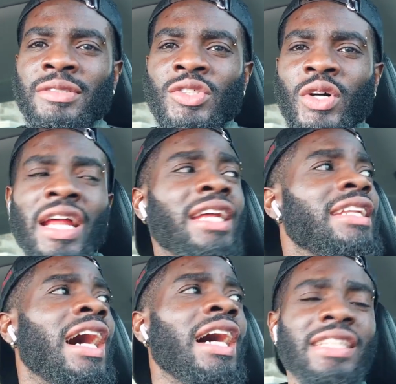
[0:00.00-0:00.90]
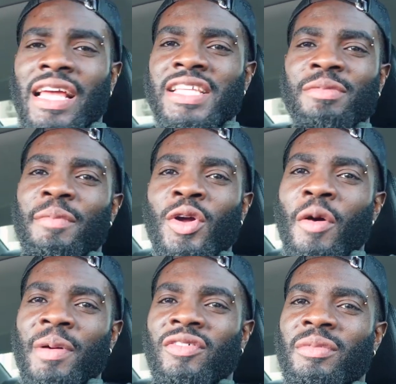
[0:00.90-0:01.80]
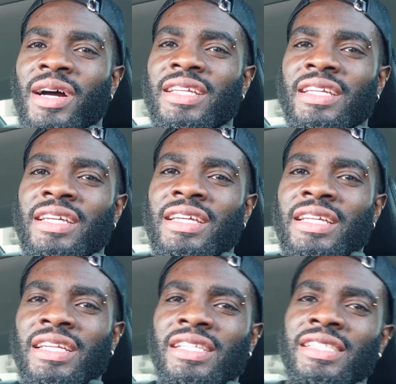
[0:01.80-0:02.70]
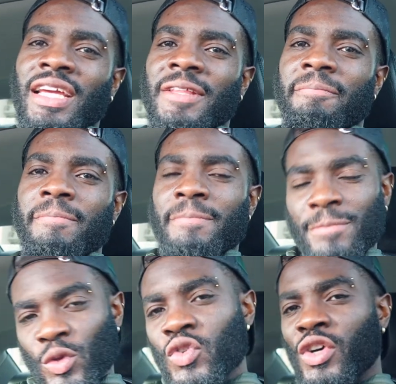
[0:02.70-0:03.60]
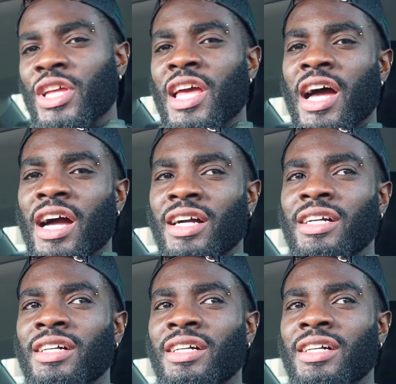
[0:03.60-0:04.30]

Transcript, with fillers: son and daughter. You see me? Big up everybody. Is it? So yeah.